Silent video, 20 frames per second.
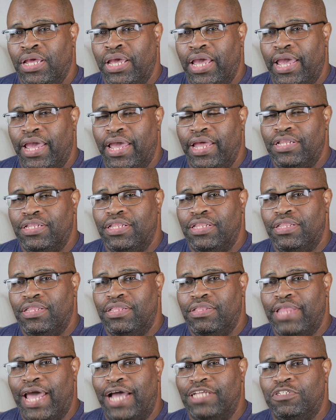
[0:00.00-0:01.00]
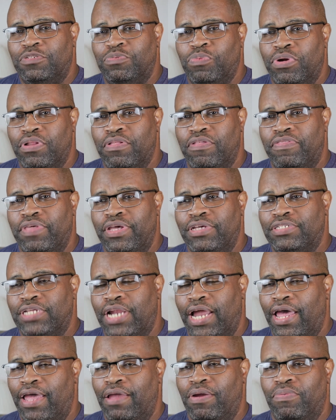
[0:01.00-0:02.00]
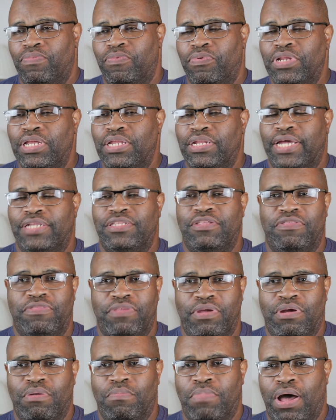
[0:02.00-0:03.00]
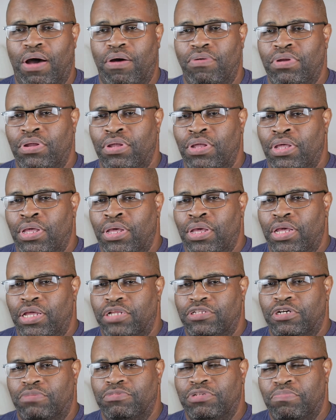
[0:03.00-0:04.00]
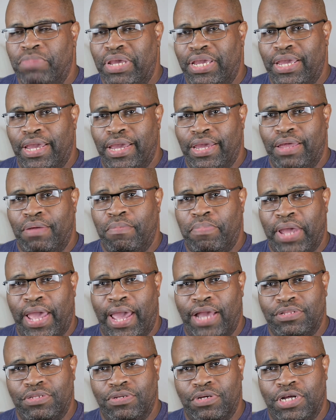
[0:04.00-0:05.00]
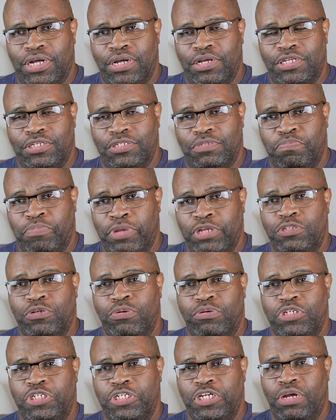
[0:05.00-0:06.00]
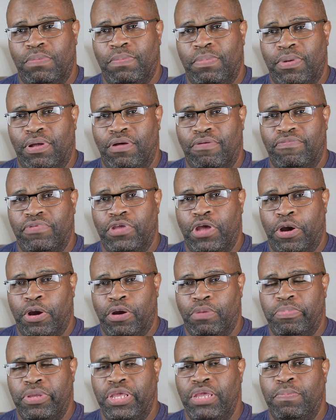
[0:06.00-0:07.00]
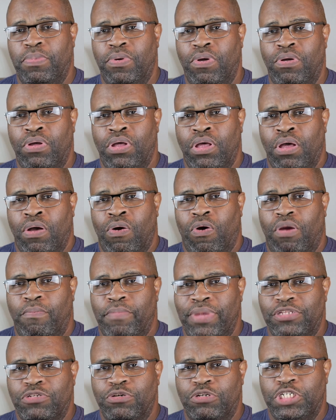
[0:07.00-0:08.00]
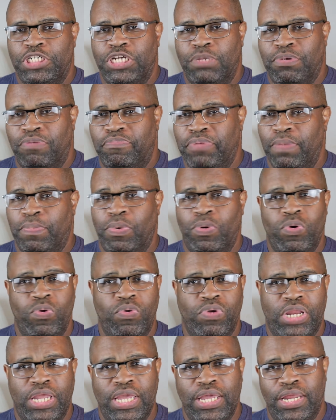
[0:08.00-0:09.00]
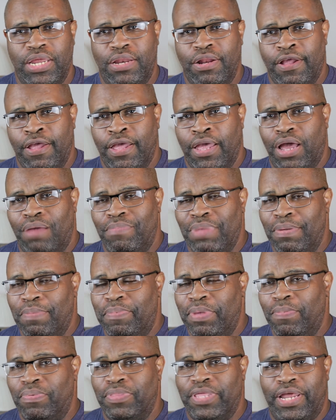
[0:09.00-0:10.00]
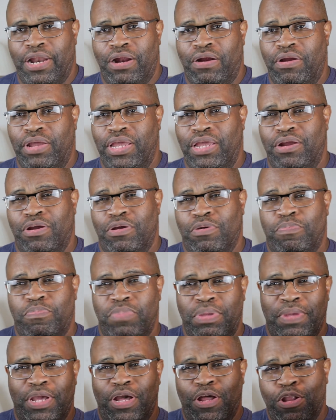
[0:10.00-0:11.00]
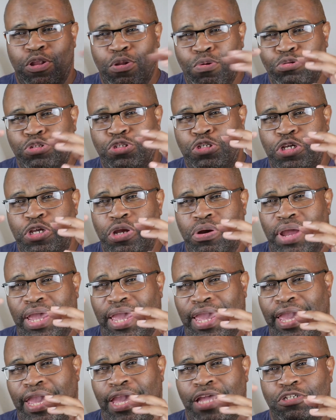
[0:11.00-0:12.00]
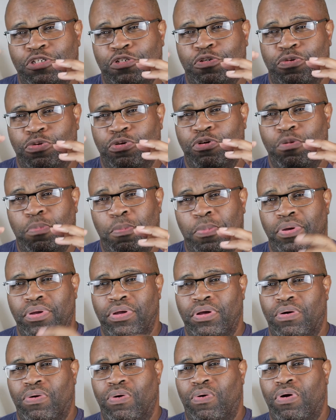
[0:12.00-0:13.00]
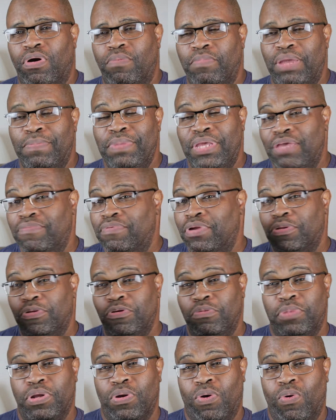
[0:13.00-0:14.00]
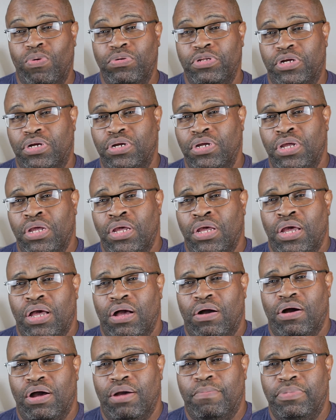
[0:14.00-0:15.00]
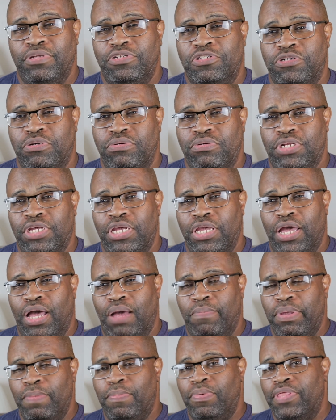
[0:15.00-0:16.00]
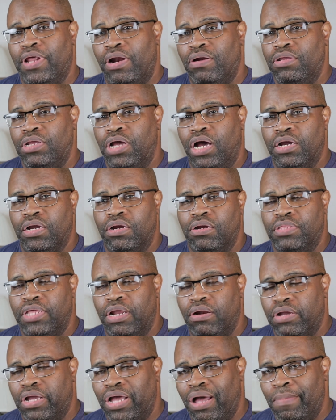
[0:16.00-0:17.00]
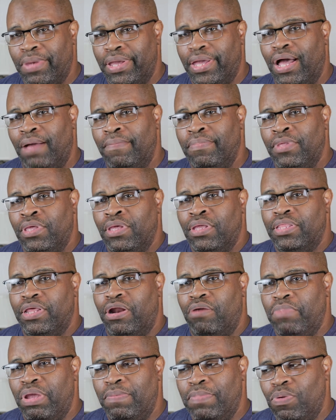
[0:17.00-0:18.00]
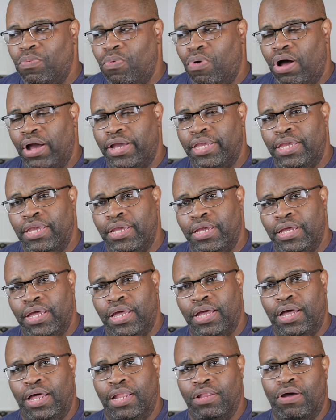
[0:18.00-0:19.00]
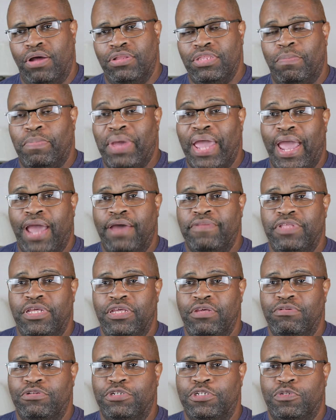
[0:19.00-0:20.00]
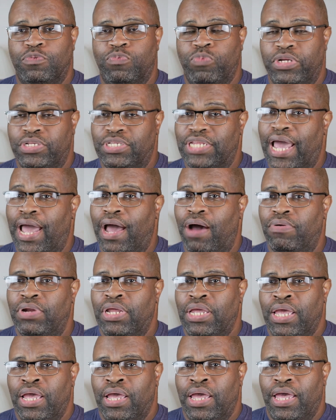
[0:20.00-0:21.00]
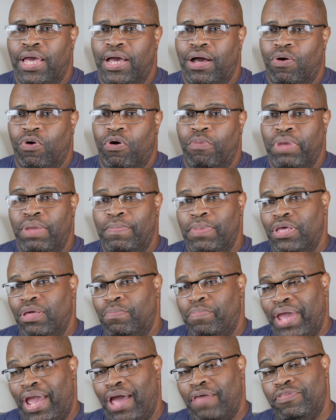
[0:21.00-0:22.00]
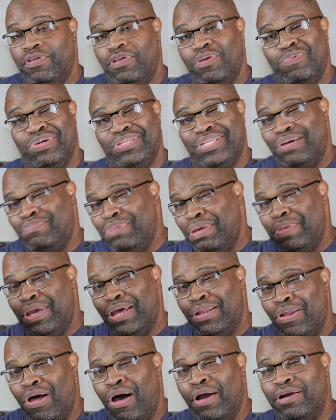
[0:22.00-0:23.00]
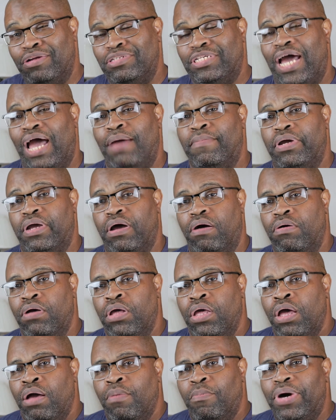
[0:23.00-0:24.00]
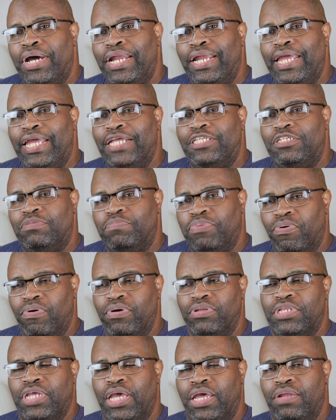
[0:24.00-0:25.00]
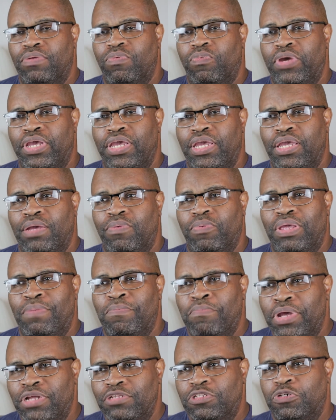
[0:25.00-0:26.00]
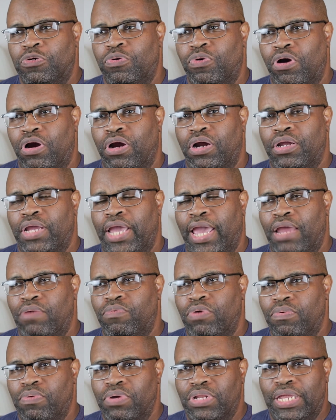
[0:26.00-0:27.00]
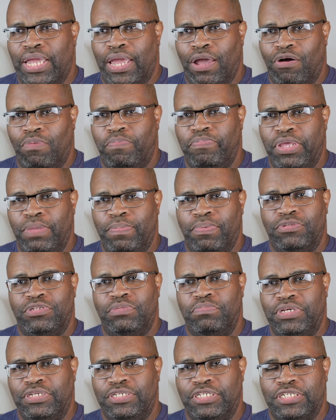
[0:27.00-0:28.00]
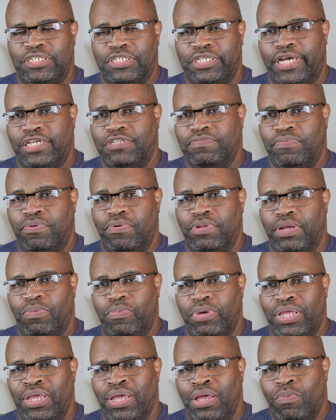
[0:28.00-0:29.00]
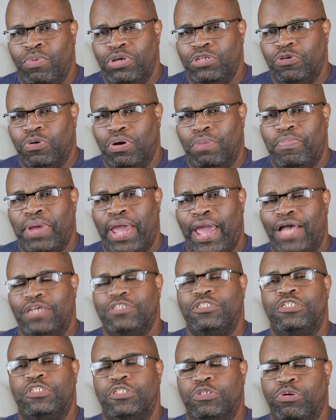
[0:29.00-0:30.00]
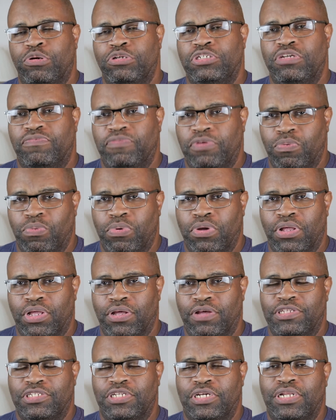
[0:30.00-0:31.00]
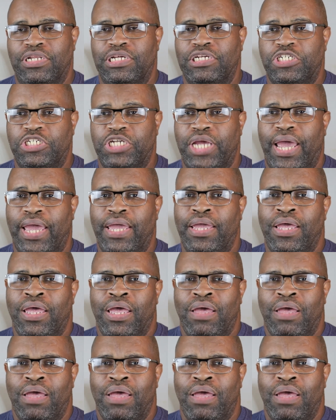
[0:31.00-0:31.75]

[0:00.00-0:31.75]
And that's one of the things that I really like to think about in terms of making an impact is mentorship of younger people, or mentorship of people who need it. Maybe people that are maybe close to your age group, or maybe even a little bit older, but certainly people that are younger, that are coming up, that are maybe walking along the path that you just went down, or maybe a path that you went down maybe a longer time ago. But it's important that we mentor and we really help people to be successful, that we sort of pass the torch, if you will, as a cliche.